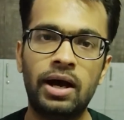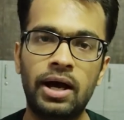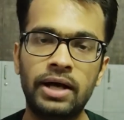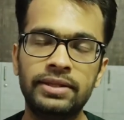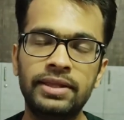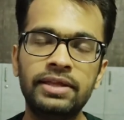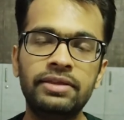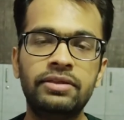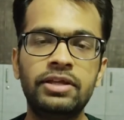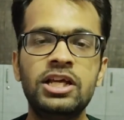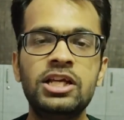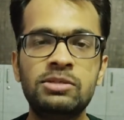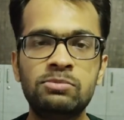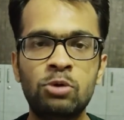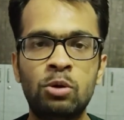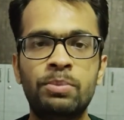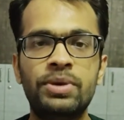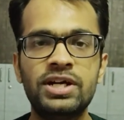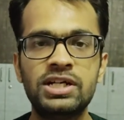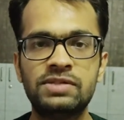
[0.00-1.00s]
I think these
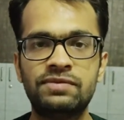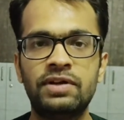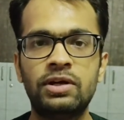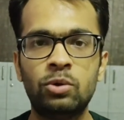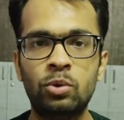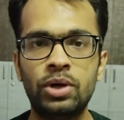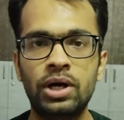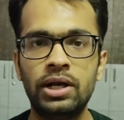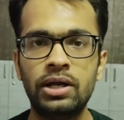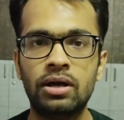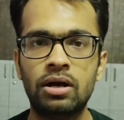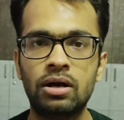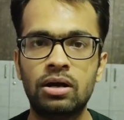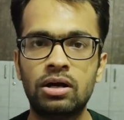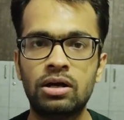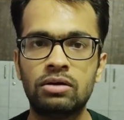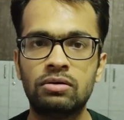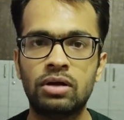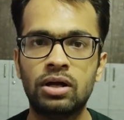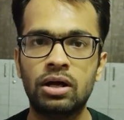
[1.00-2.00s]
moments will only
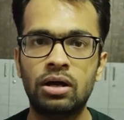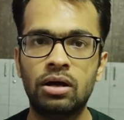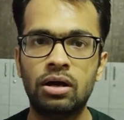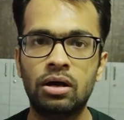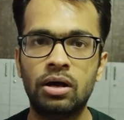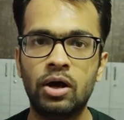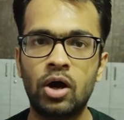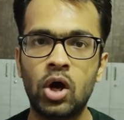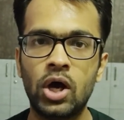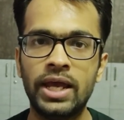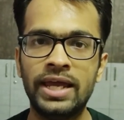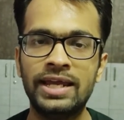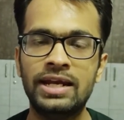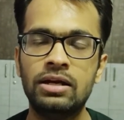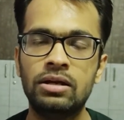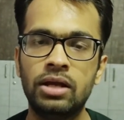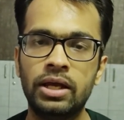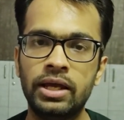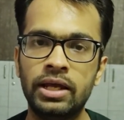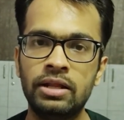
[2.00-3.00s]
occur
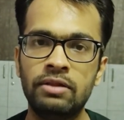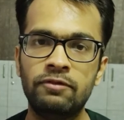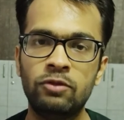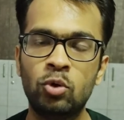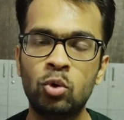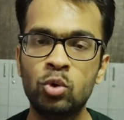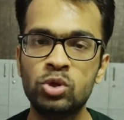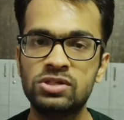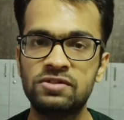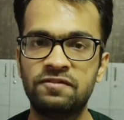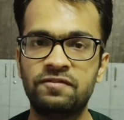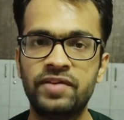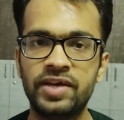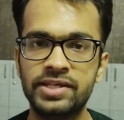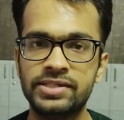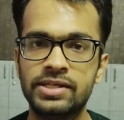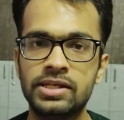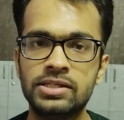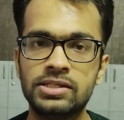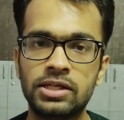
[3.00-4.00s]
in those
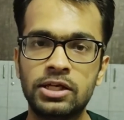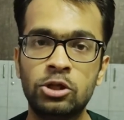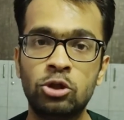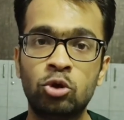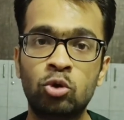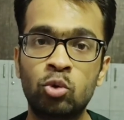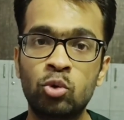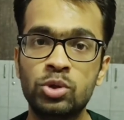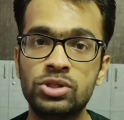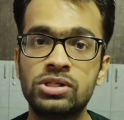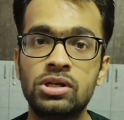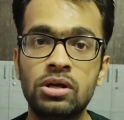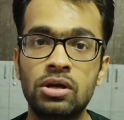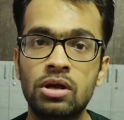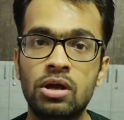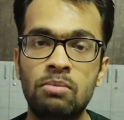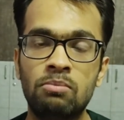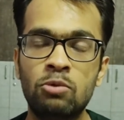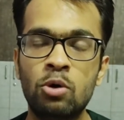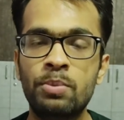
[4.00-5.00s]
phases, in those
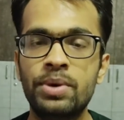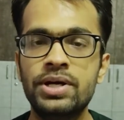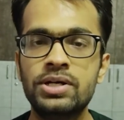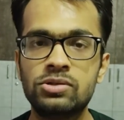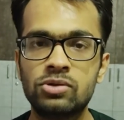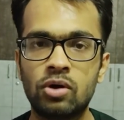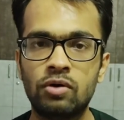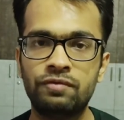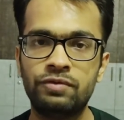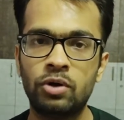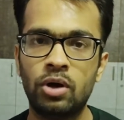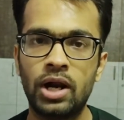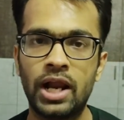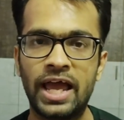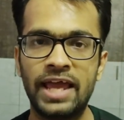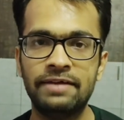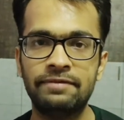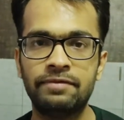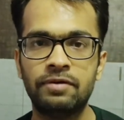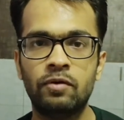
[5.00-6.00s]
moments of your
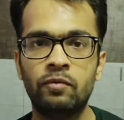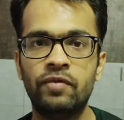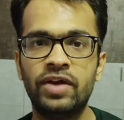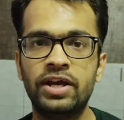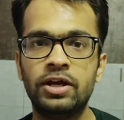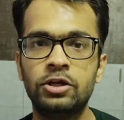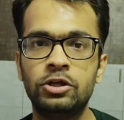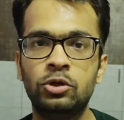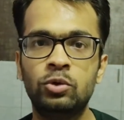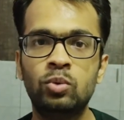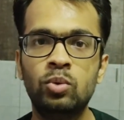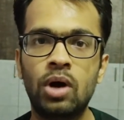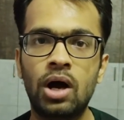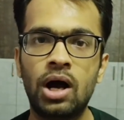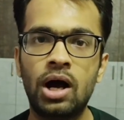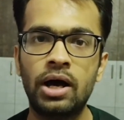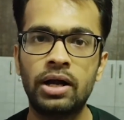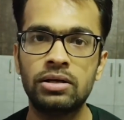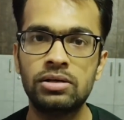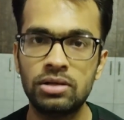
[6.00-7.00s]
life when you
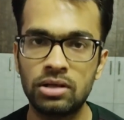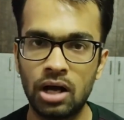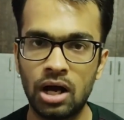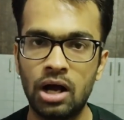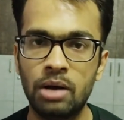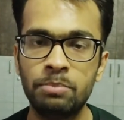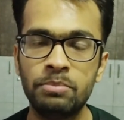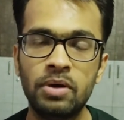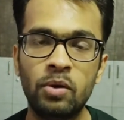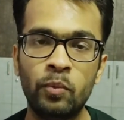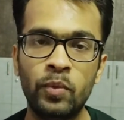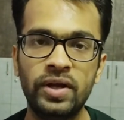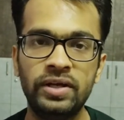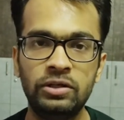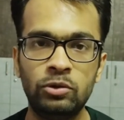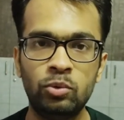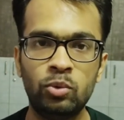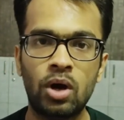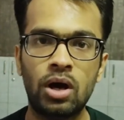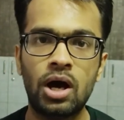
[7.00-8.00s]
are calm, when
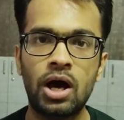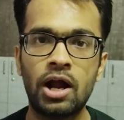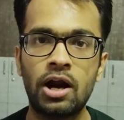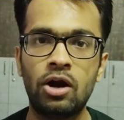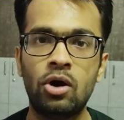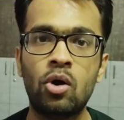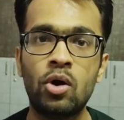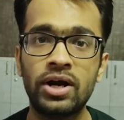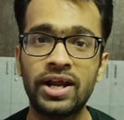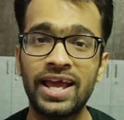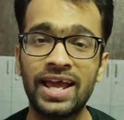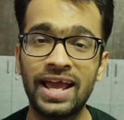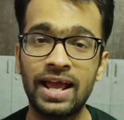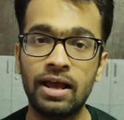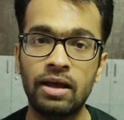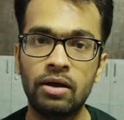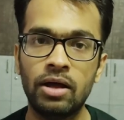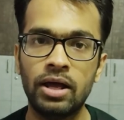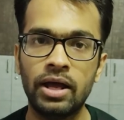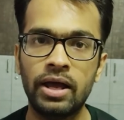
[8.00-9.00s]
you are
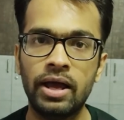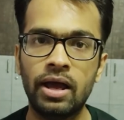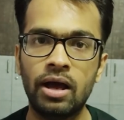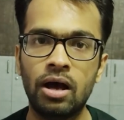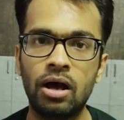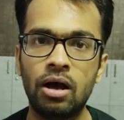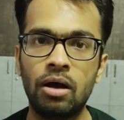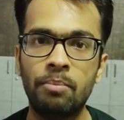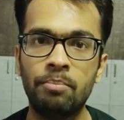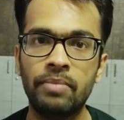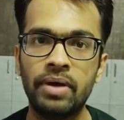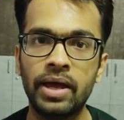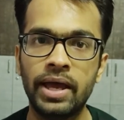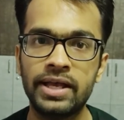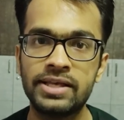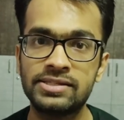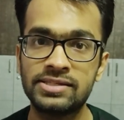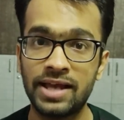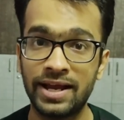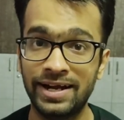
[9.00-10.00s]
not
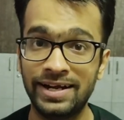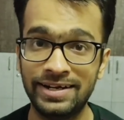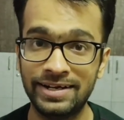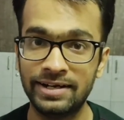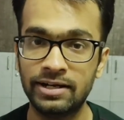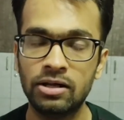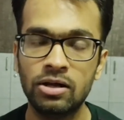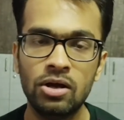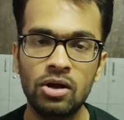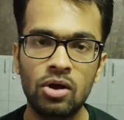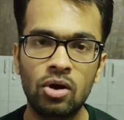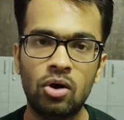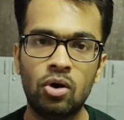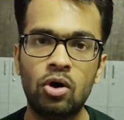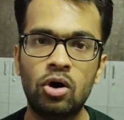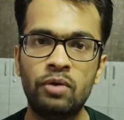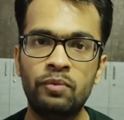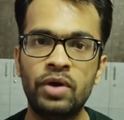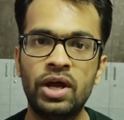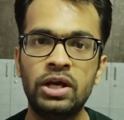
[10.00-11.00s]
excited,
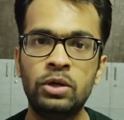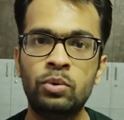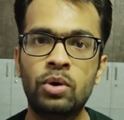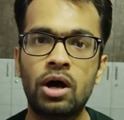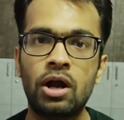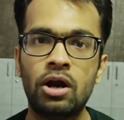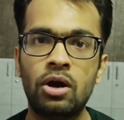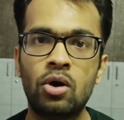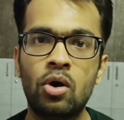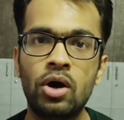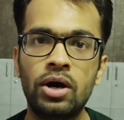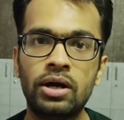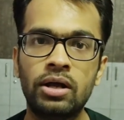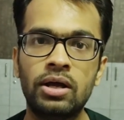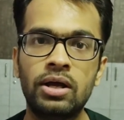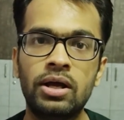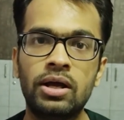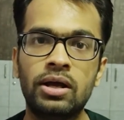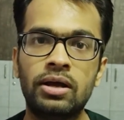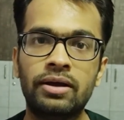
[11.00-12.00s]
or when you are not
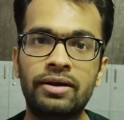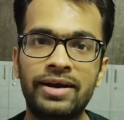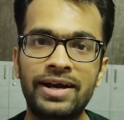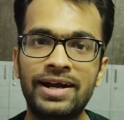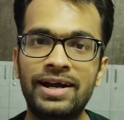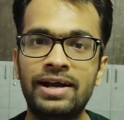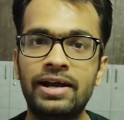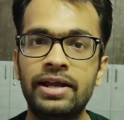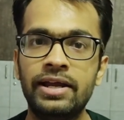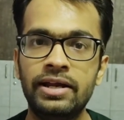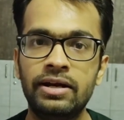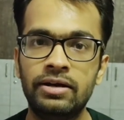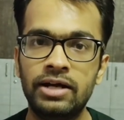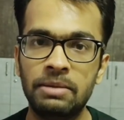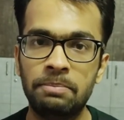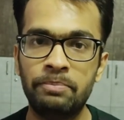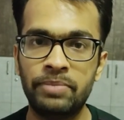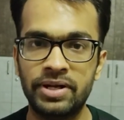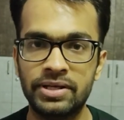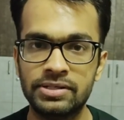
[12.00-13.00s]
greatly
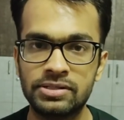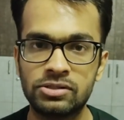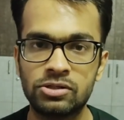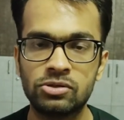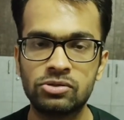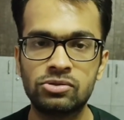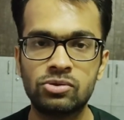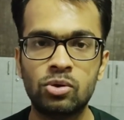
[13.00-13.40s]
depressed.